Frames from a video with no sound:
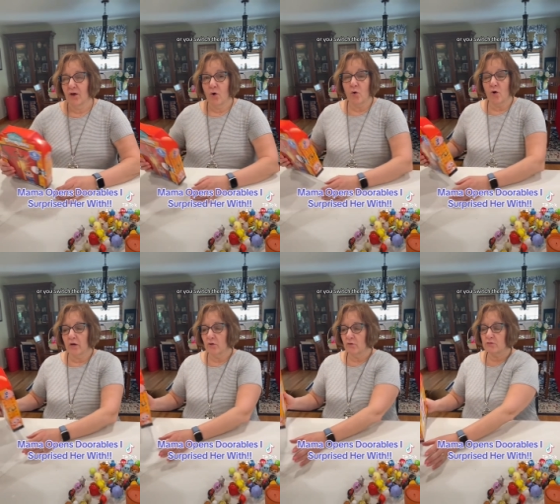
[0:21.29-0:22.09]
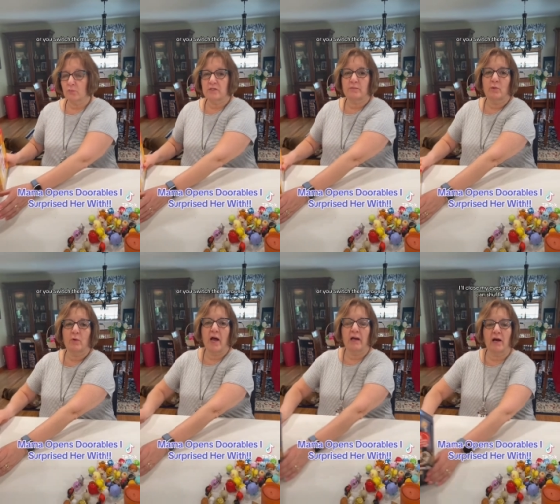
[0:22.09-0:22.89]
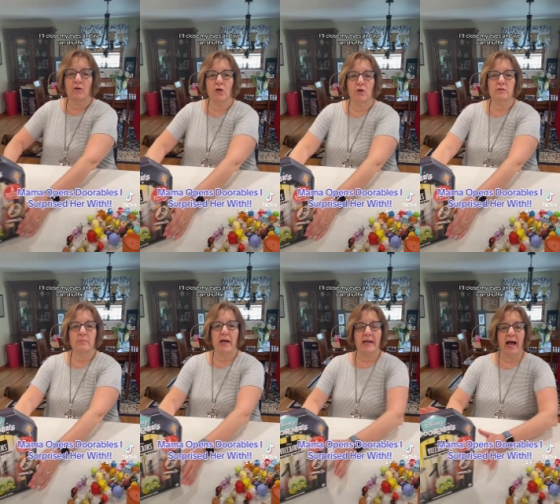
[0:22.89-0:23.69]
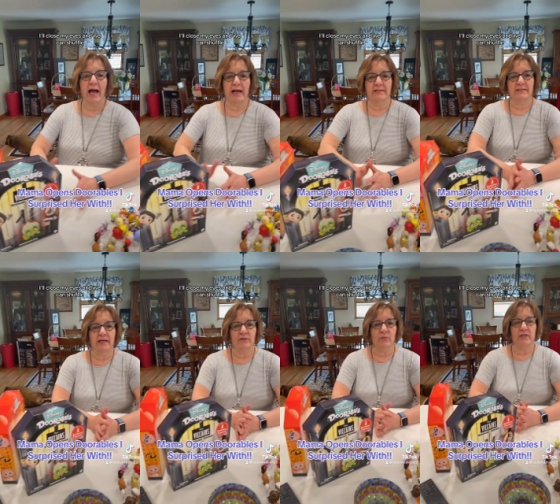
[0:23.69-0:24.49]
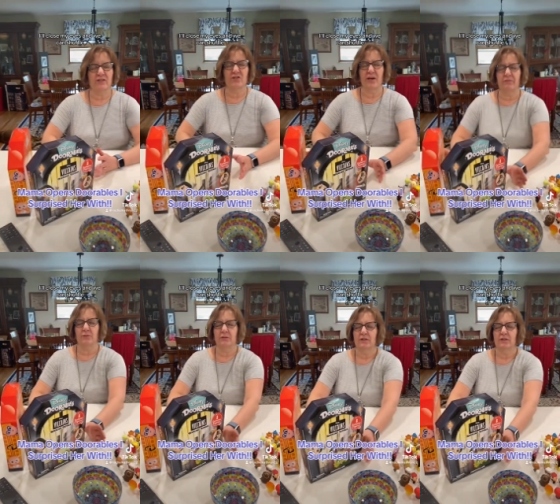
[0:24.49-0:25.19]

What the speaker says: Or you switch them around. I'll close my eyes and we can shuffle.